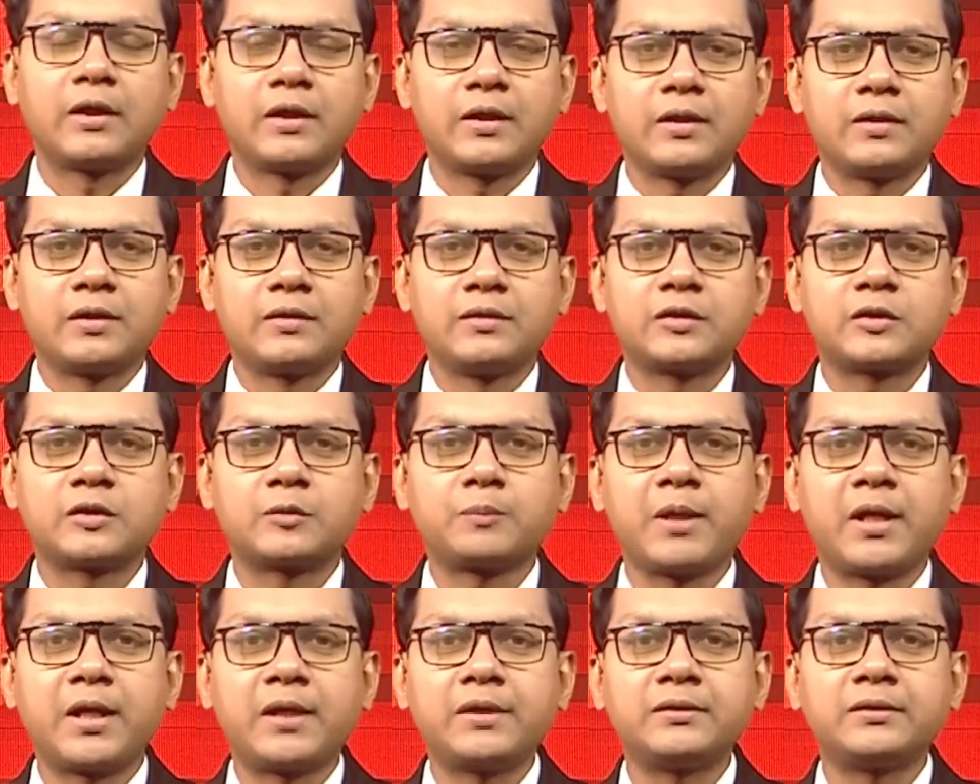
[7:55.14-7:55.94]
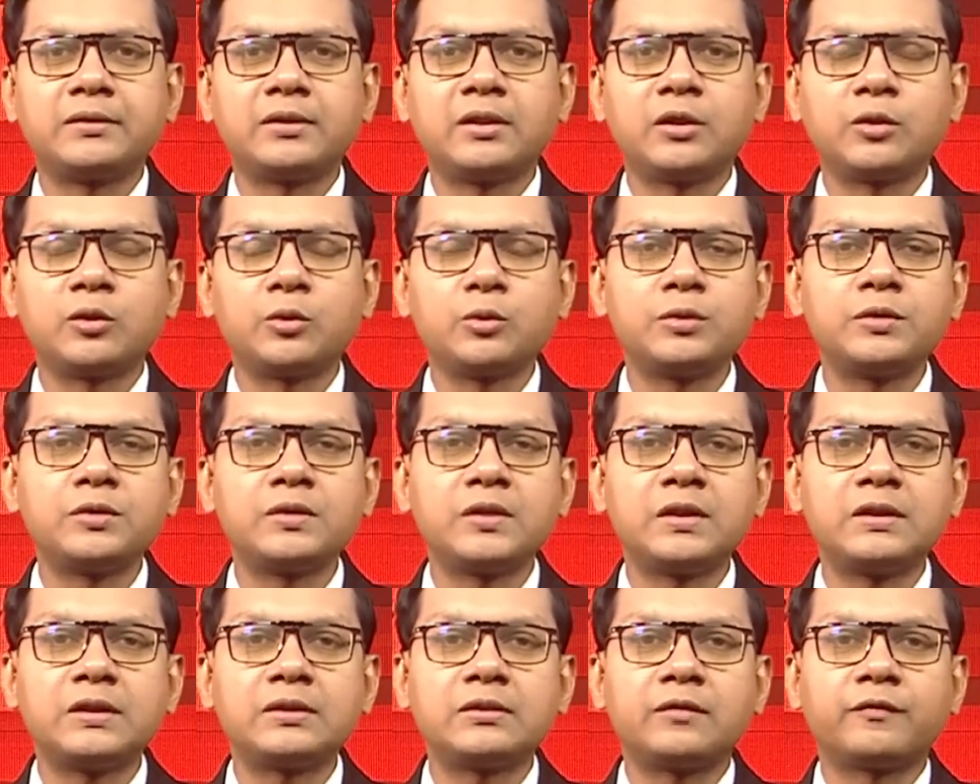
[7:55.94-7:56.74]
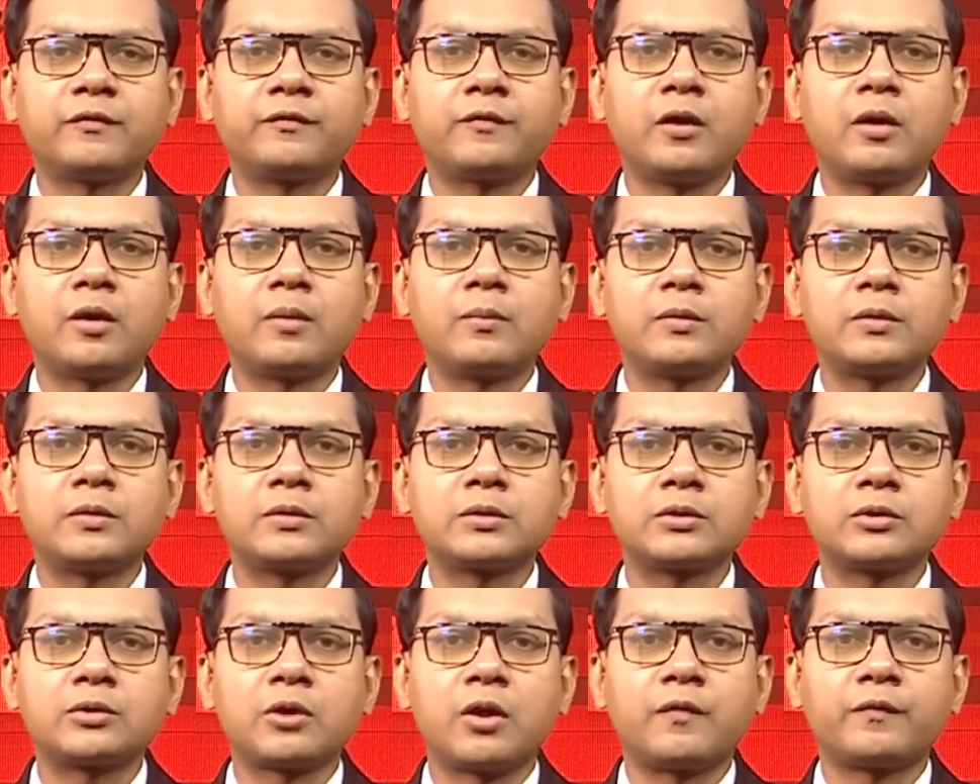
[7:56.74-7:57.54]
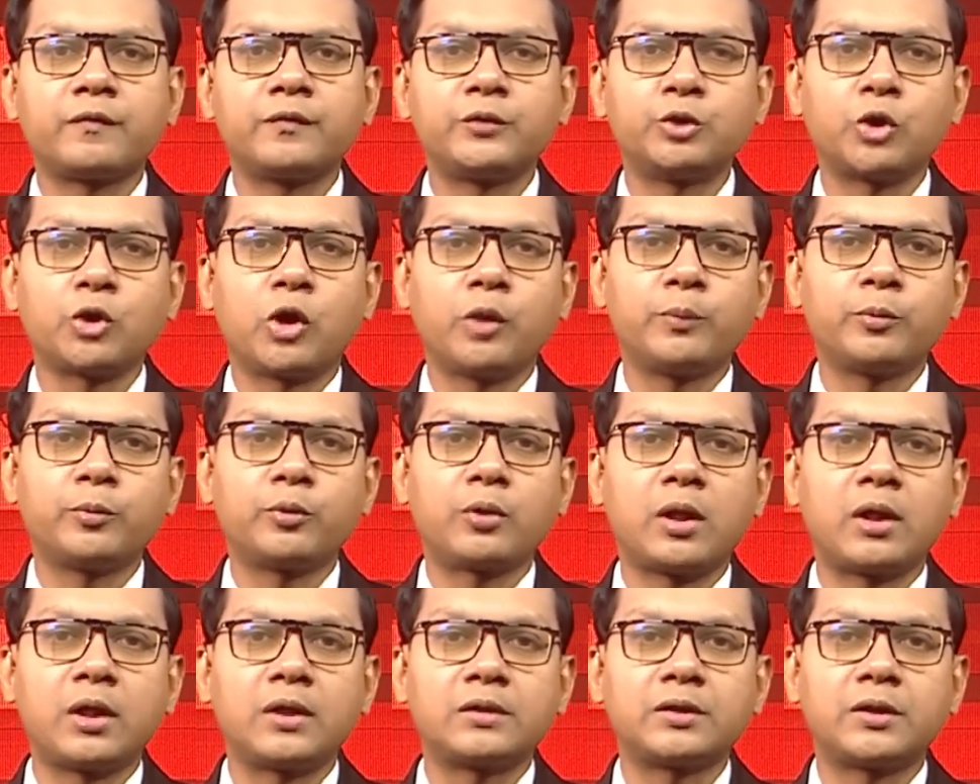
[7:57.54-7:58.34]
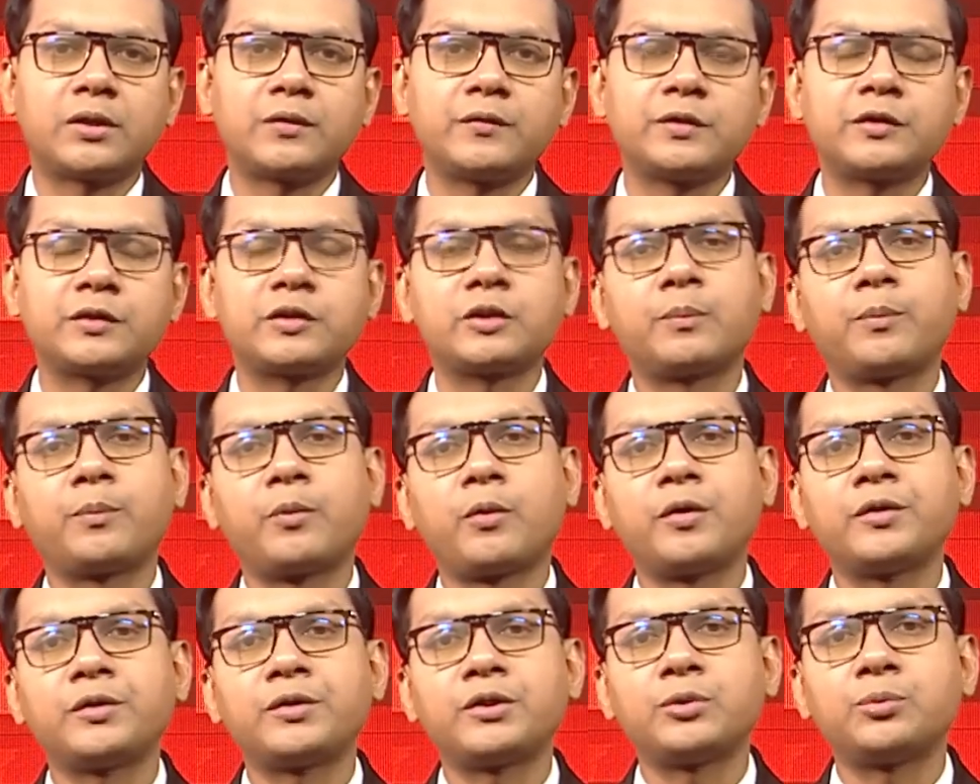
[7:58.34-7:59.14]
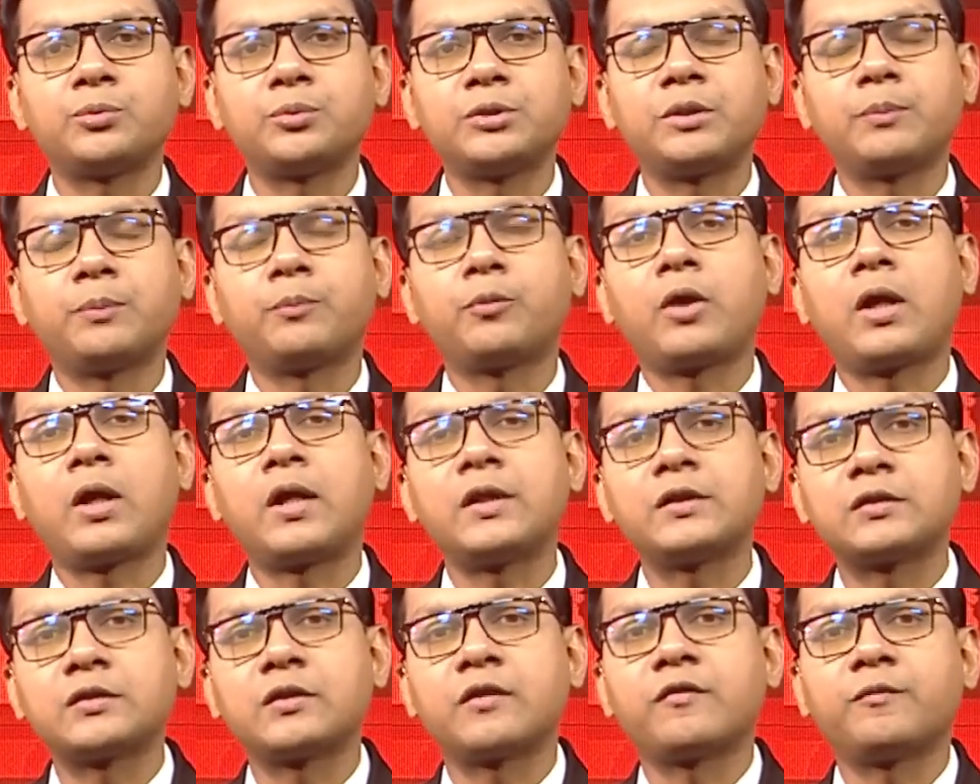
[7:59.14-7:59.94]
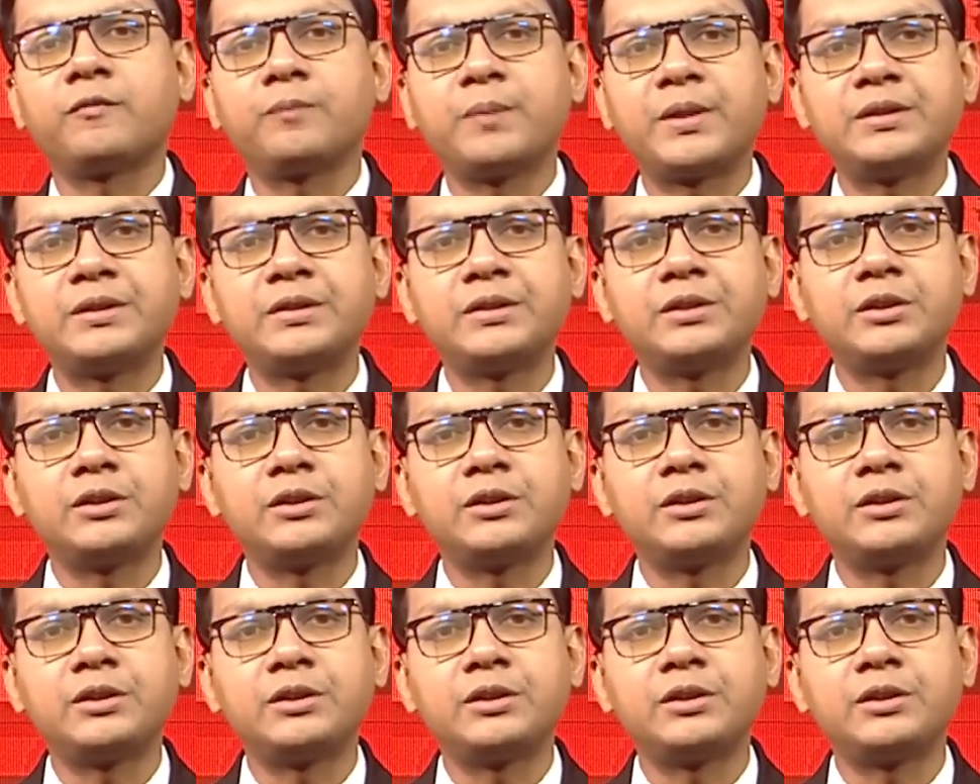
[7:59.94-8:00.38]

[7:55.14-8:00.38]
Despite the good yield, the farmers of Joypurhat are disappointed with the price of paddy.